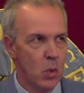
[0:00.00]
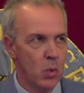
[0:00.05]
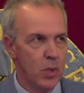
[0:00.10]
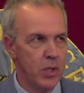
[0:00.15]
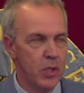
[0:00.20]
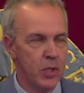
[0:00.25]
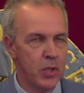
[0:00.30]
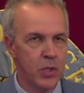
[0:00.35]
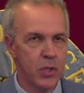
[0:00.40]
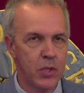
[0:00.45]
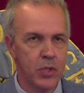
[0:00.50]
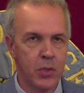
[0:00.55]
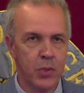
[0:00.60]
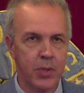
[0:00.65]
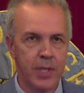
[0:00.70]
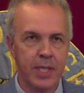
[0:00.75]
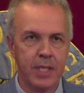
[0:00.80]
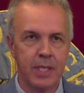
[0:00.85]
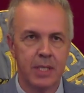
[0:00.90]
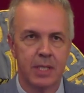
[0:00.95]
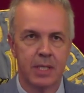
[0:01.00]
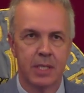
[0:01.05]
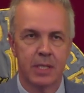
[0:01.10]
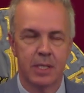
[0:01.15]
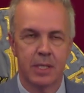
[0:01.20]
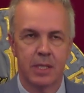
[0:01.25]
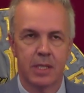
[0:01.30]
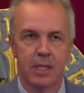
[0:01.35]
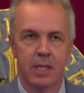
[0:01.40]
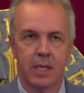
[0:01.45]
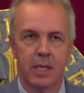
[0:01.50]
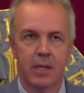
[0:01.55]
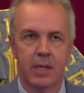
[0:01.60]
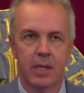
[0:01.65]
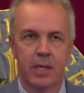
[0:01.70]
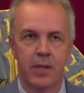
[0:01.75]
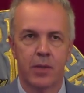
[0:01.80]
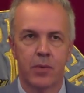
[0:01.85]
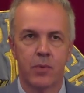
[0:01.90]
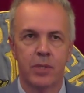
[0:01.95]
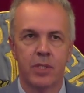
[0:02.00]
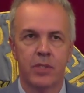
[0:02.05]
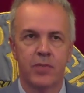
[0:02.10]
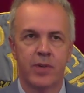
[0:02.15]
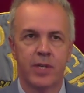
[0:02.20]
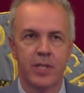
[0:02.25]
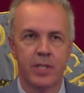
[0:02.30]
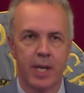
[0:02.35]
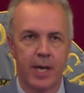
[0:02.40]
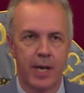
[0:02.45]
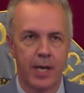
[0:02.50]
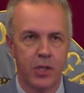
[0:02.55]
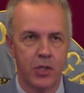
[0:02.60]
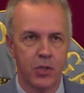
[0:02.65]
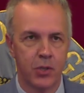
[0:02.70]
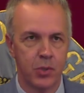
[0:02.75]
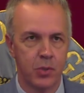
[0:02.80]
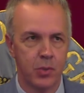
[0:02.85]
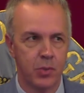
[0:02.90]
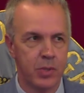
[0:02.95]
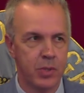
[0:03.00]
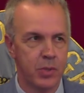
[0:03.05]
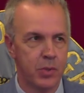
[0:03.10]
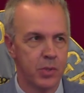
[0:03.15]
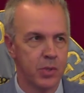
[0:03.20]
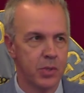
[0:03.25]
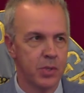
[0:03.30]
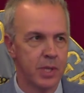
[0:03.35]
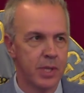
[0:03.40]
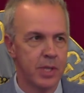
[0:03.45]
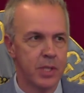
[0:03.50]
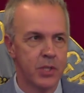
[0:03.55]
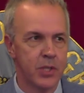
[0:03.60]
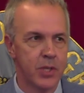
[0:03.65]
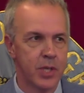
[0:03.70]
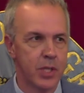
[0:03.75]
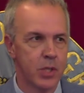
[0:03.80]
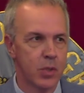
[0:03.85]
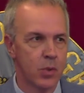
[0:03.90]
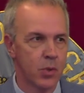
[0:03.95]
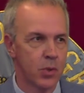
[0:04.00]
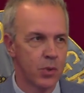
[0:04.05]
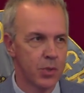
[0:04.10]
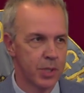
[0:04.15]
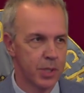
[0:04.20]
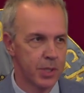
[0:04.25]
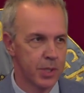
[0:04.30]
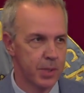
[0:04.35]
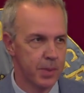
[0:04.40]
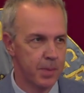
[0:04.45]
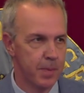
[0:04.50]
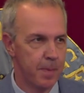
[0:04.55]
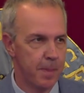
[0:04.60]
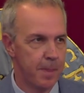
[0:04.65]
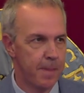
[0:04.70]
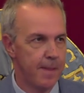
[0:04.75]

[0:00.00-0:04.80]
We introduced UNICE through its first action, which was the shared courses.